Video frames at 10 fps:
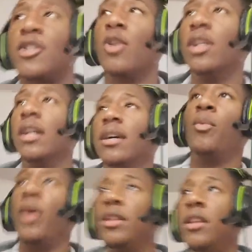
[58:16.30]
so look,
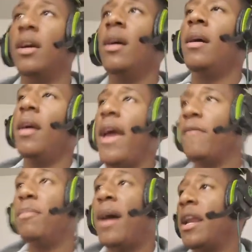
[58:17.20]
when
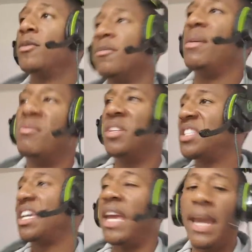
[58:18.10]
everybody was building
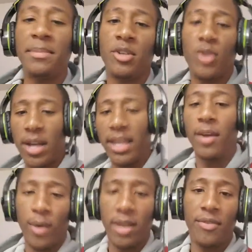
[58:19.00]
teams and trying to
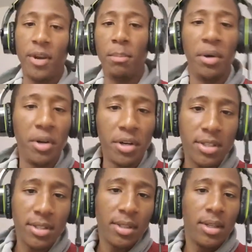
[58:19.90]
get ready for the Bulls,